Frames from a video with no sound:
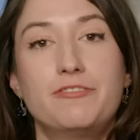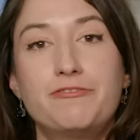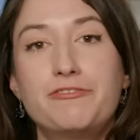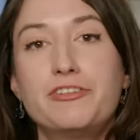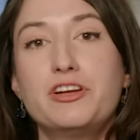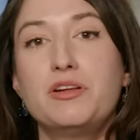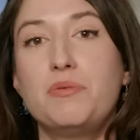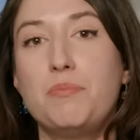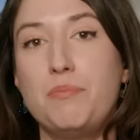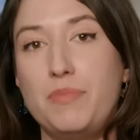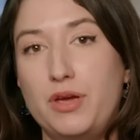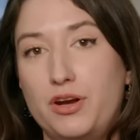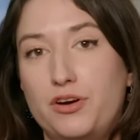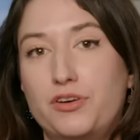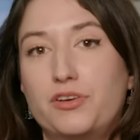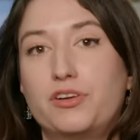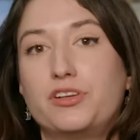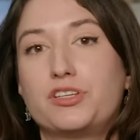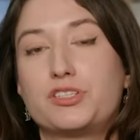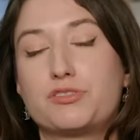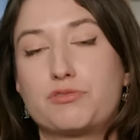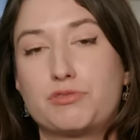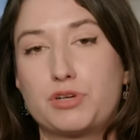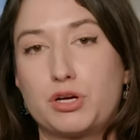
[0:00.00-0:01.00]
Different
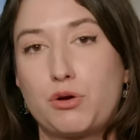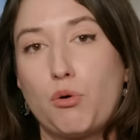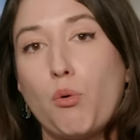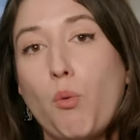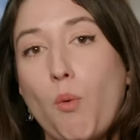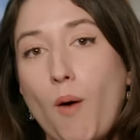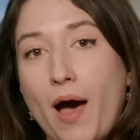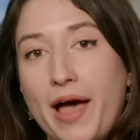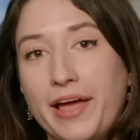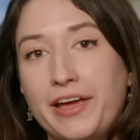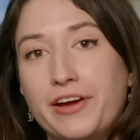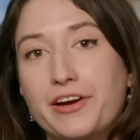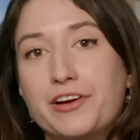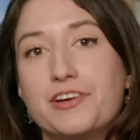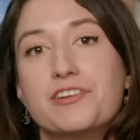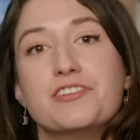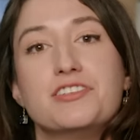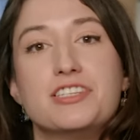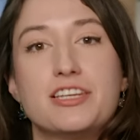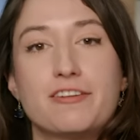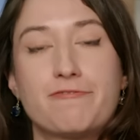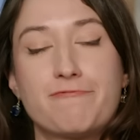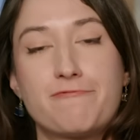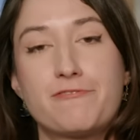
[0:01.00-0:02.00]
minerals require
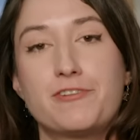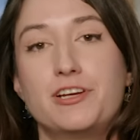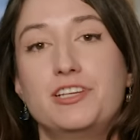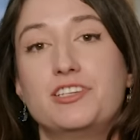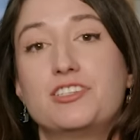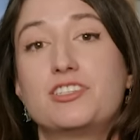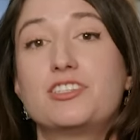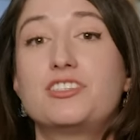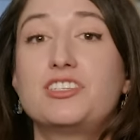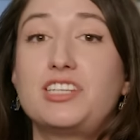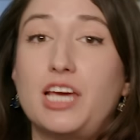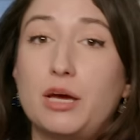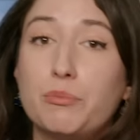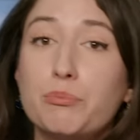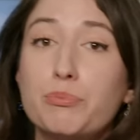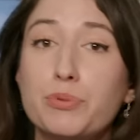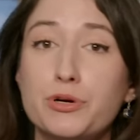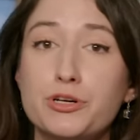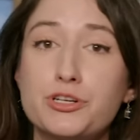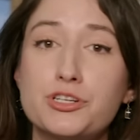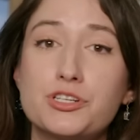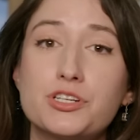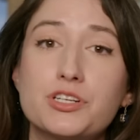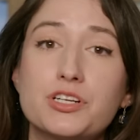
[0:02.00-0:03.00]
different
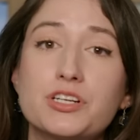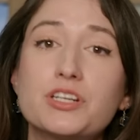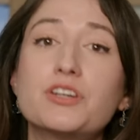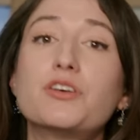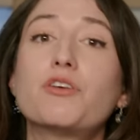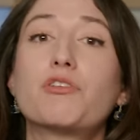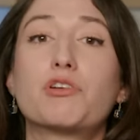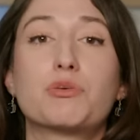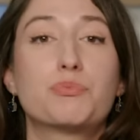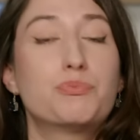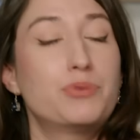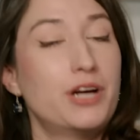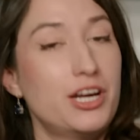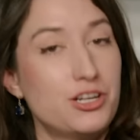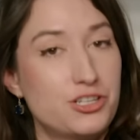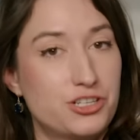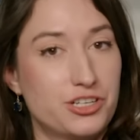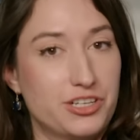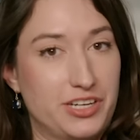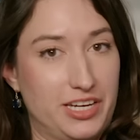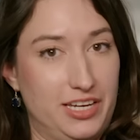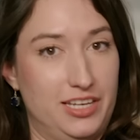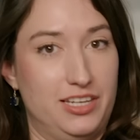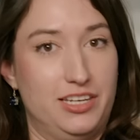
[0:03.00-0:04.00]
temperature or
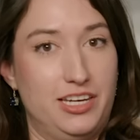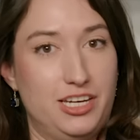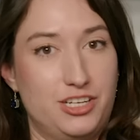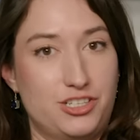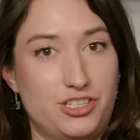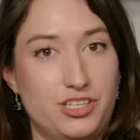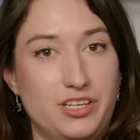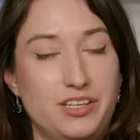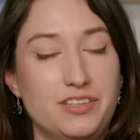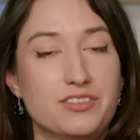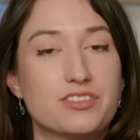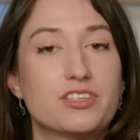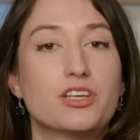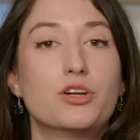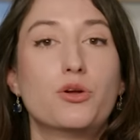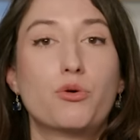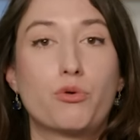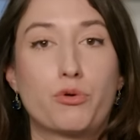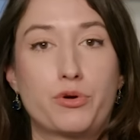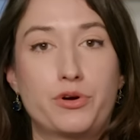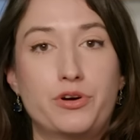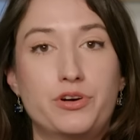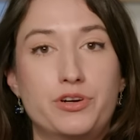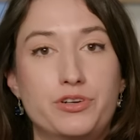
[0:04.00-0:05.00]
pressure conditions in
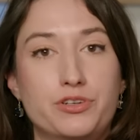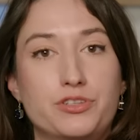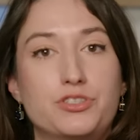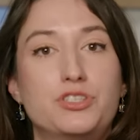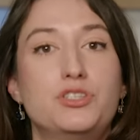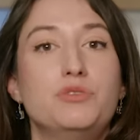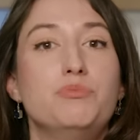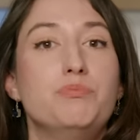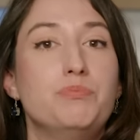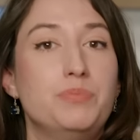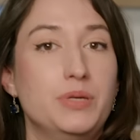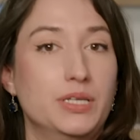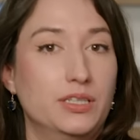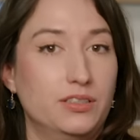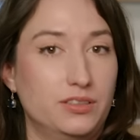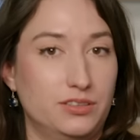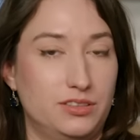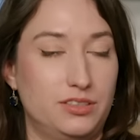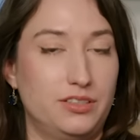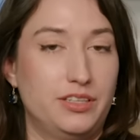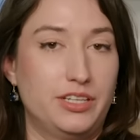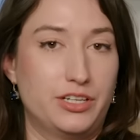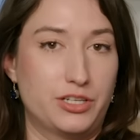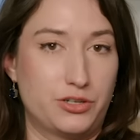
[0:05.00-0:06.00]
order to
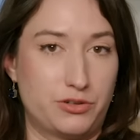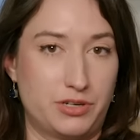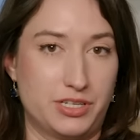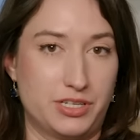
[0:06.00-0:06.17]
build their